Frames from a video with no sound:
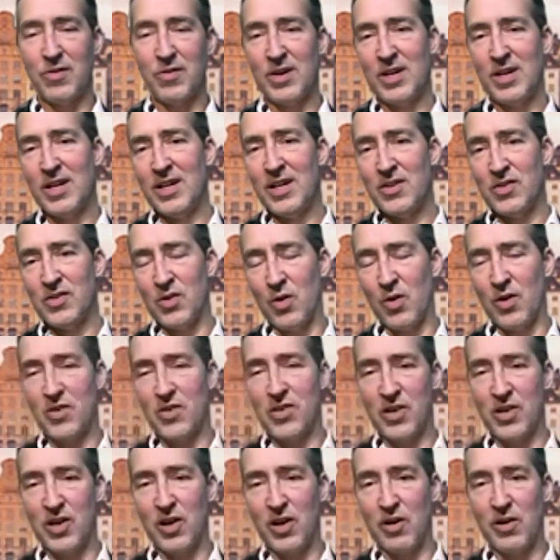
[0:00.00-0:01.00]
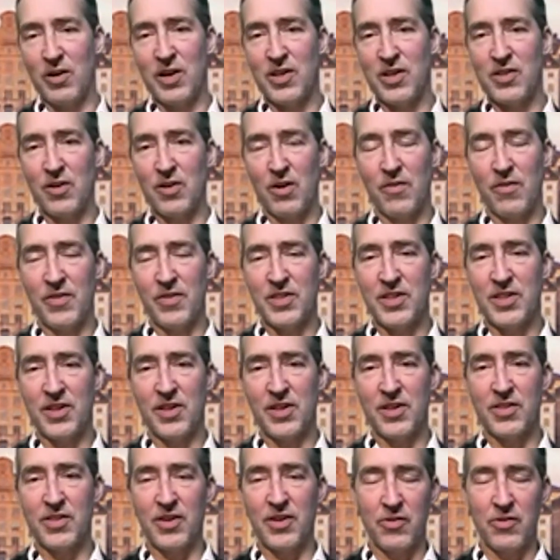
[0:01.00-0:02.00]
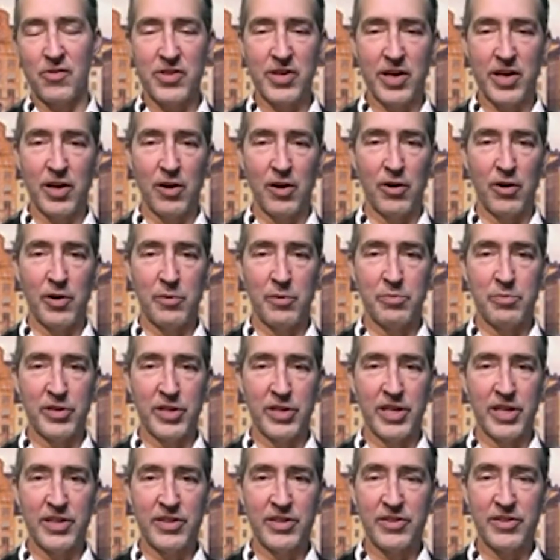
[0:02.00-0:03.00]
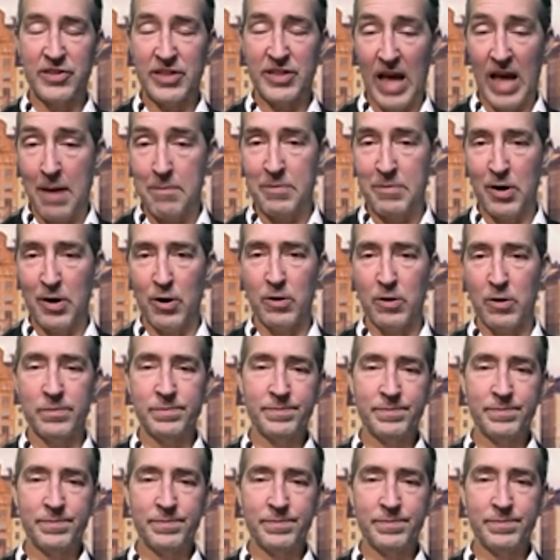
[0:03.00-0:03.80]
So our security services, our security police, SAPO,